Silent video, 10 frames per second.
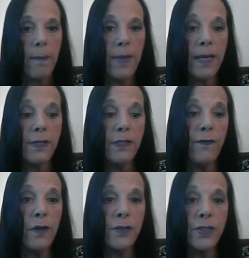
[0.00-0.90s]
Because
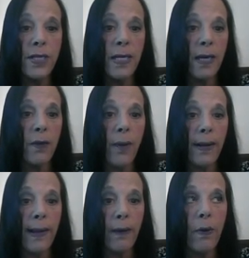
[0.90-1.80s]
if you're sitting here
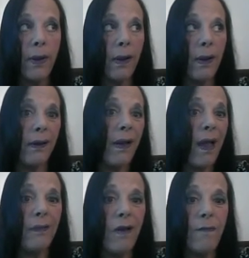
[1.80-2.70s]
right now going,
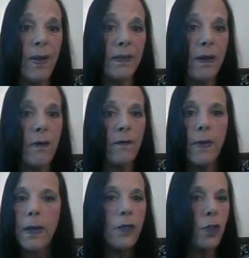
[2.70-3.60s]
I love myself,
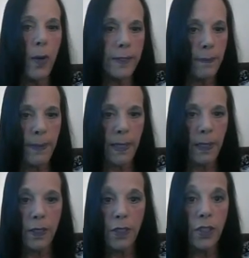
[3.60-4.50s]
trust
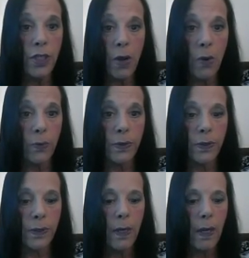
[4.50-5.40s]
me, you
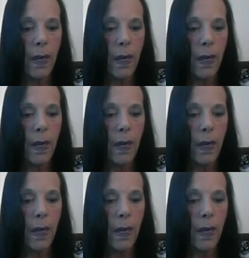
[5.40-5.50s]
don't.